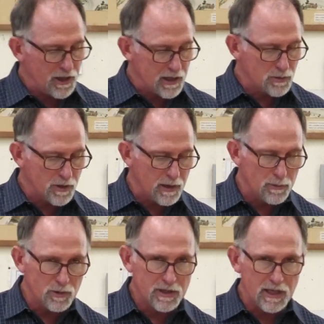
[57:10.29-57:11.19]
things with him
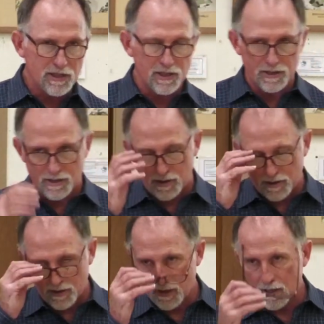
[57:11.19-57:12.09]
who teaches.
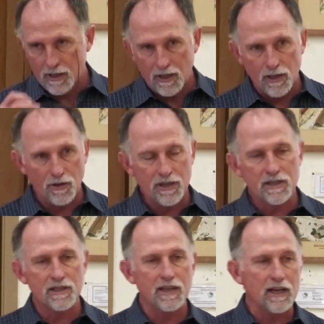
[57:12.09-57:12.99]
You know,
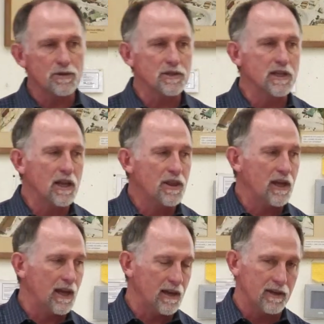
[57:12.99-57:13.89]
this is an interesting
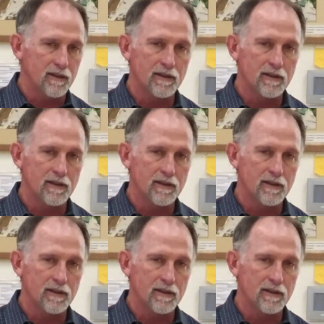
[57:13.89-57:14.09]
thing.